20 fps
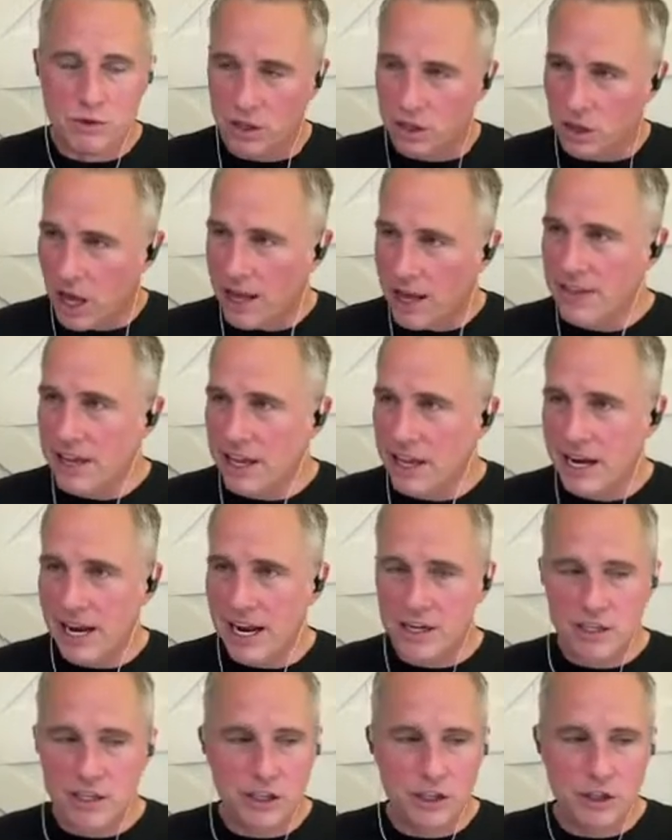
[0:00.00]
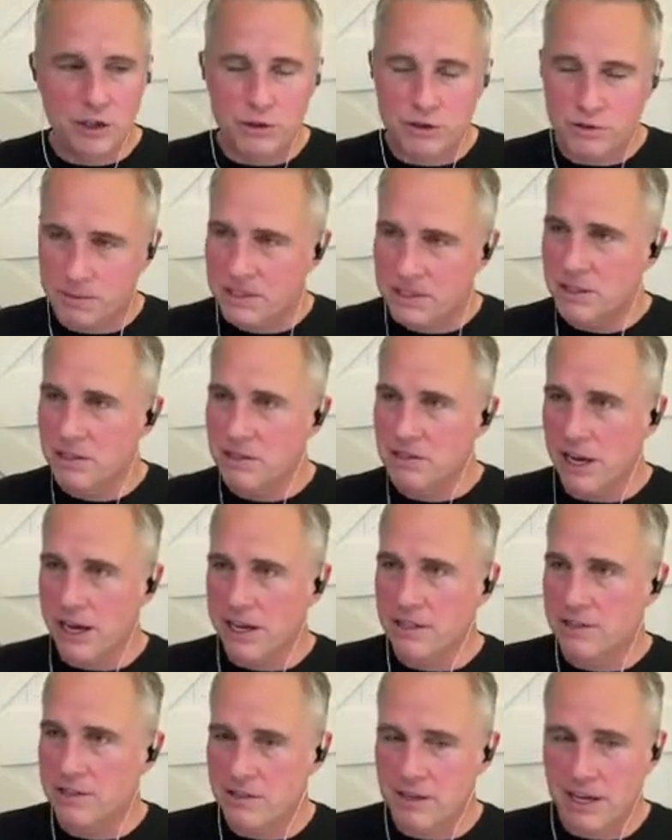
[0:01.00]
was a lot they can actually do, especially
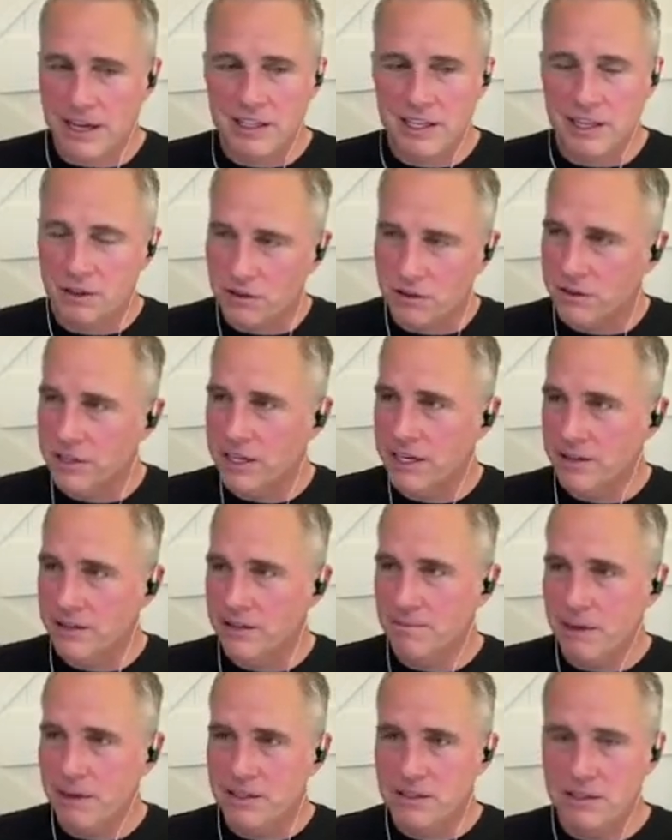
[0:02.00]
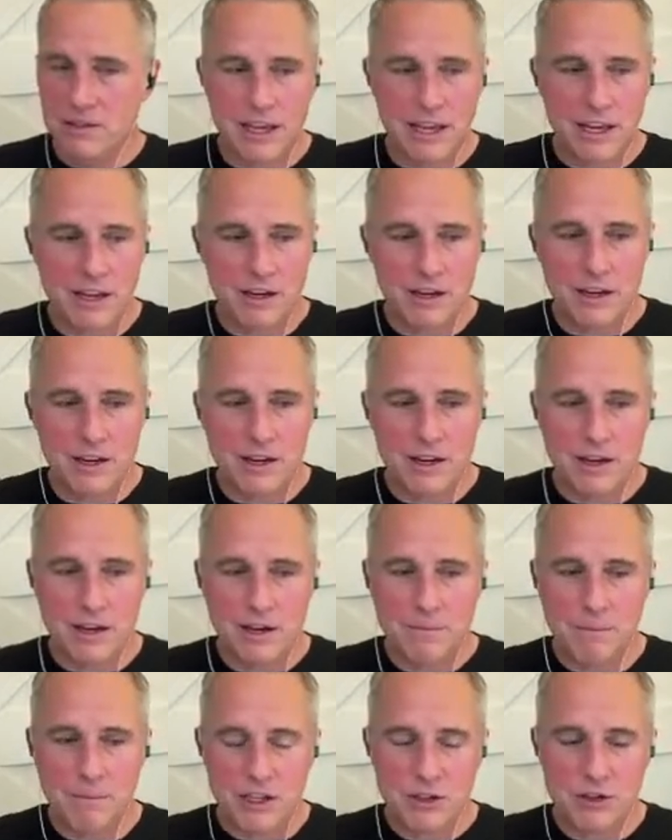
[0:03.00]
science in 1913, the best that they could
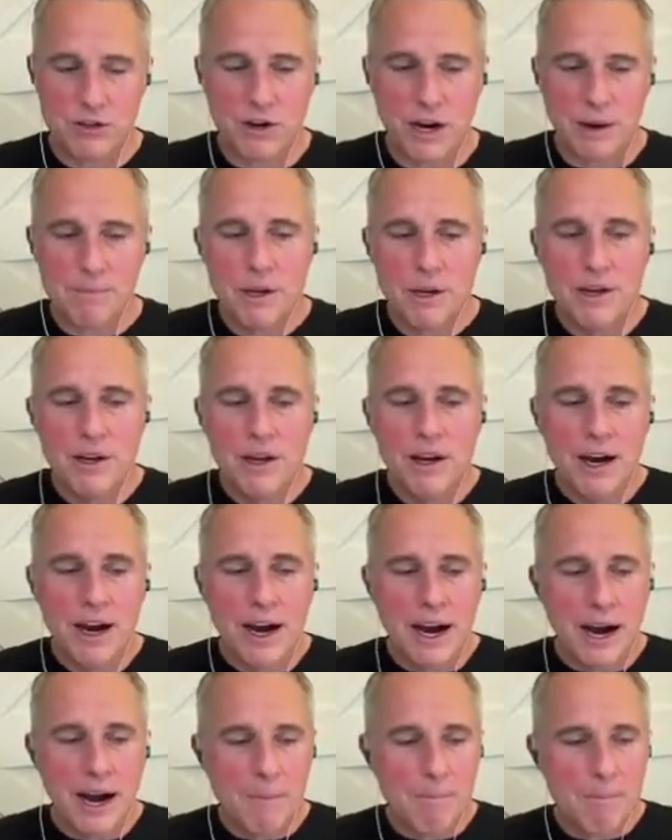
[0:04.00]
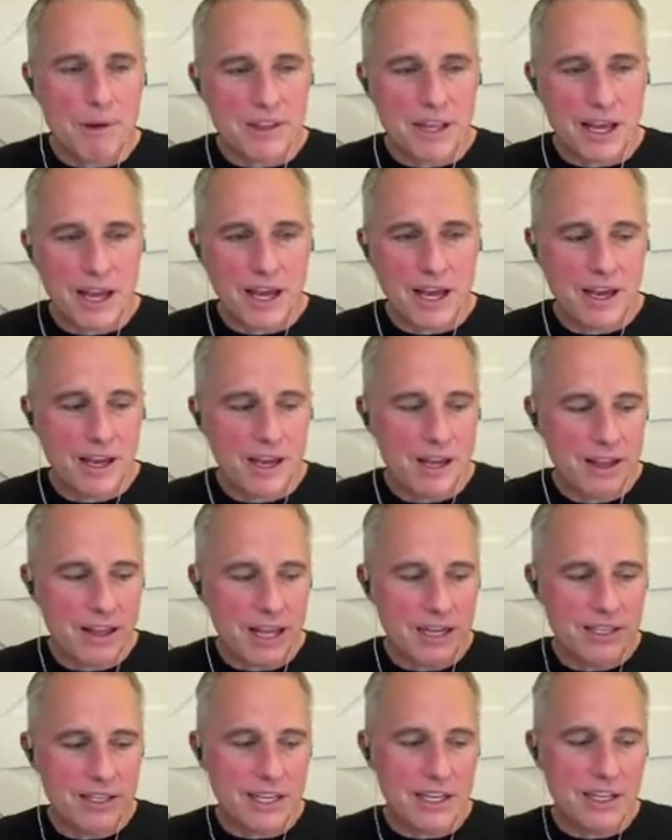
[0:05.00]
uh, muster up. Uh, but they
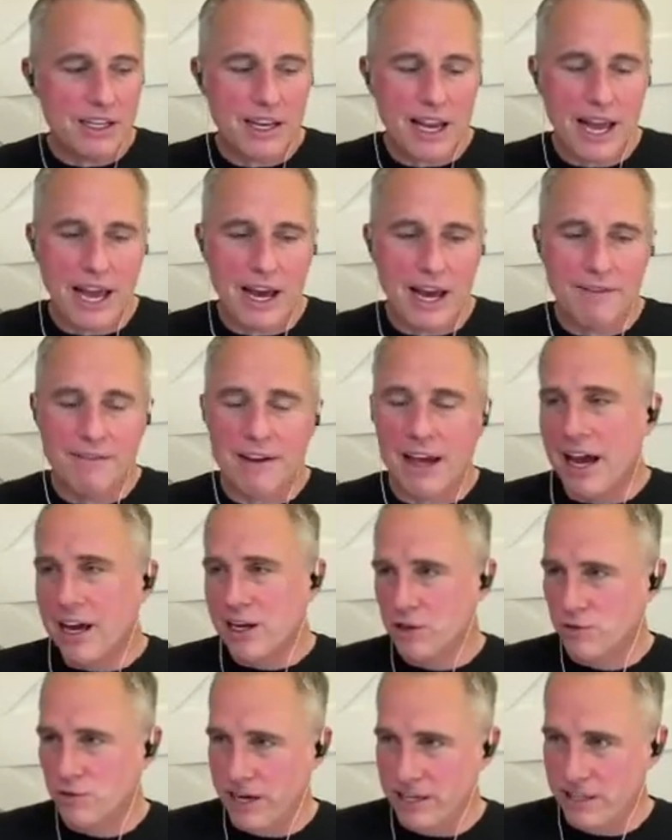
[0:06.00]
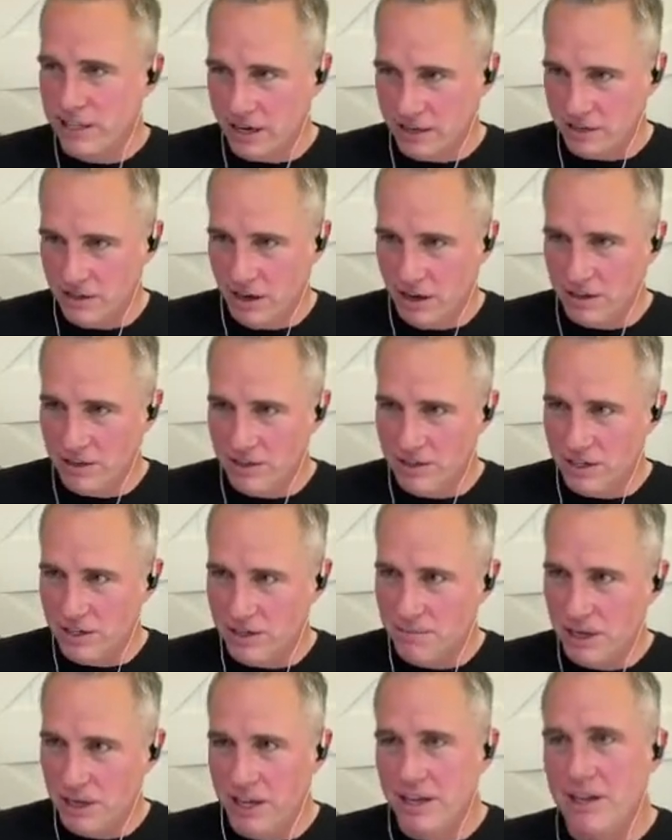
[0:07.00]
they didn't have X-ray
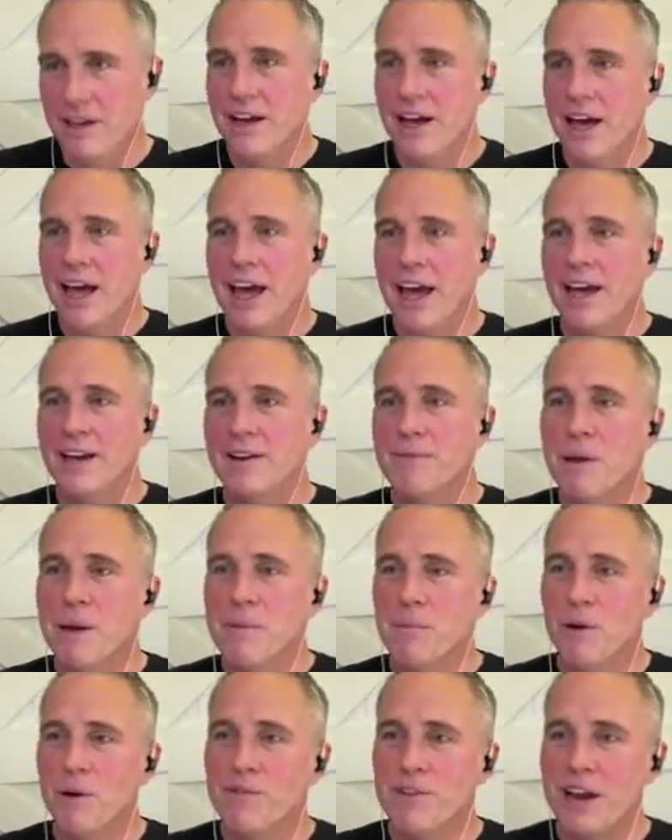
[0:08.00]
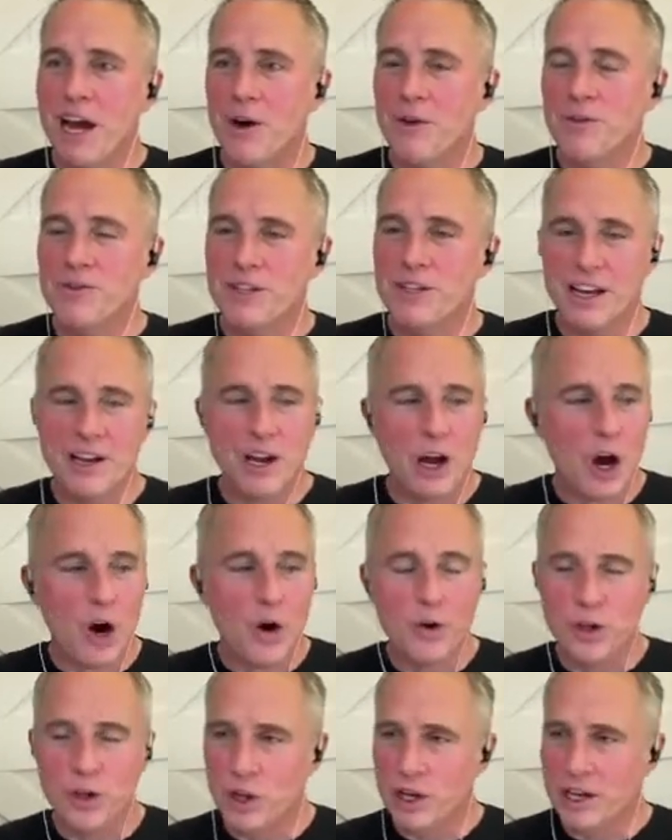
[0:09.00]
technology, Pete. And people have now said,
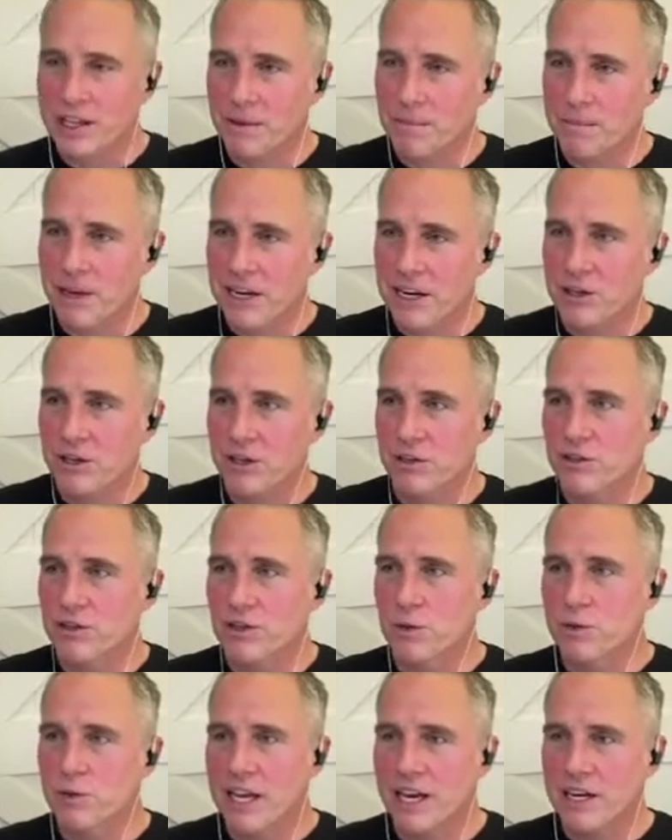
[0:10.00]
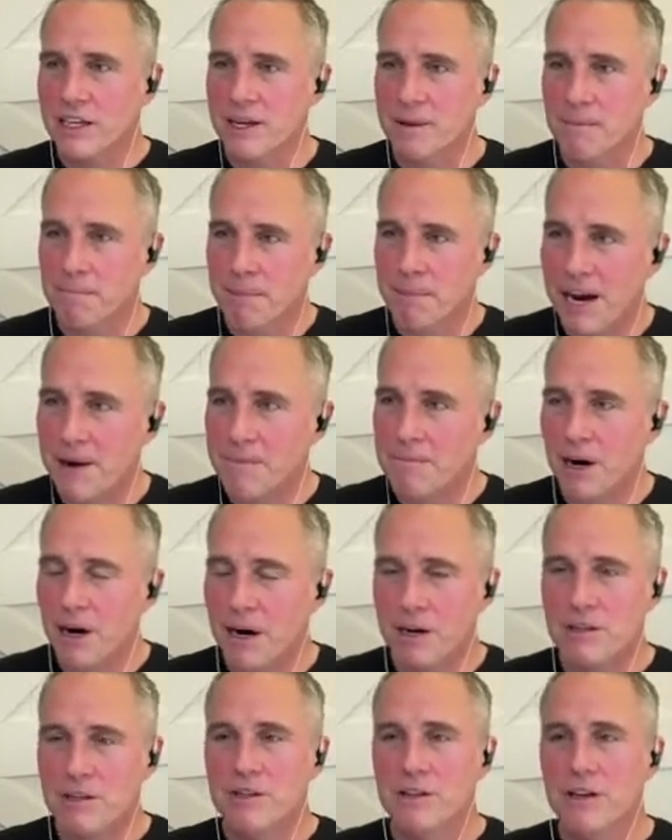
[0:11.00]
oh, you look at the pictures, there was actually bite
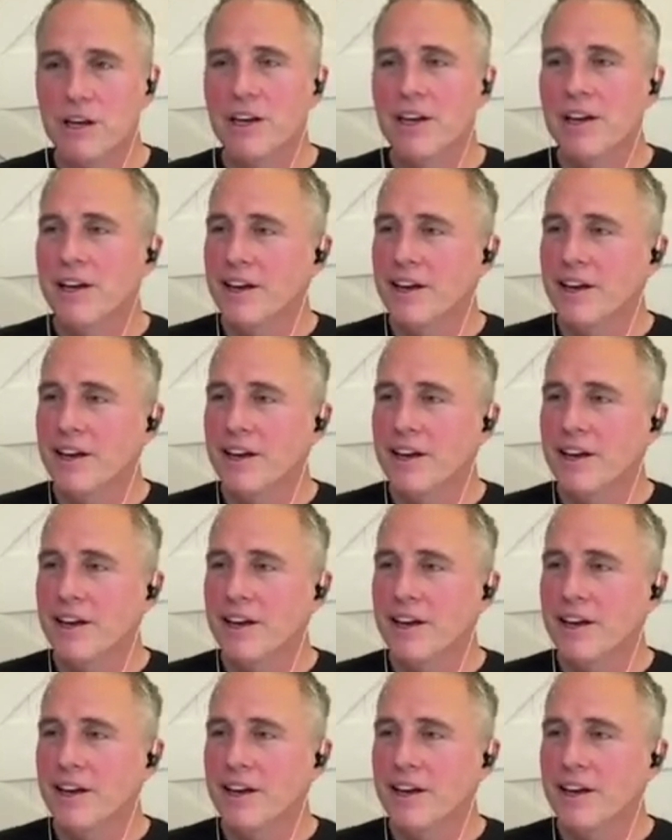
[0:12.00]
marks,